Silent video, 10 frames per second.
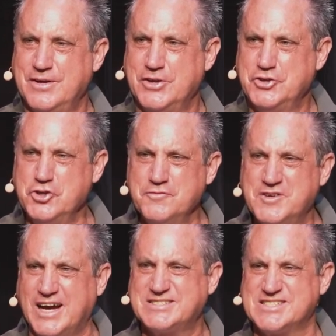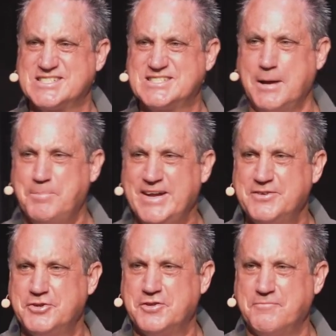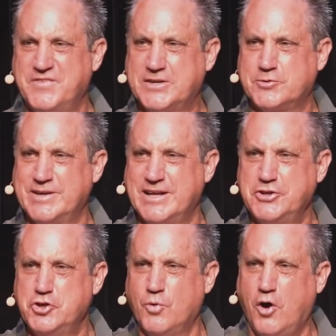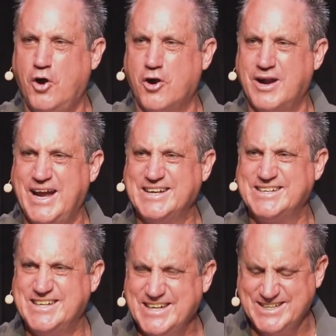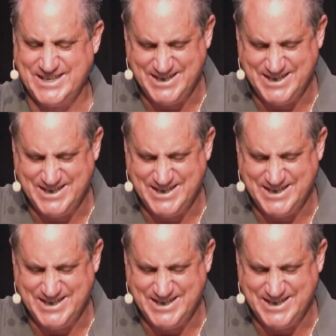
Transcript: You've got to step into the victory that you are and get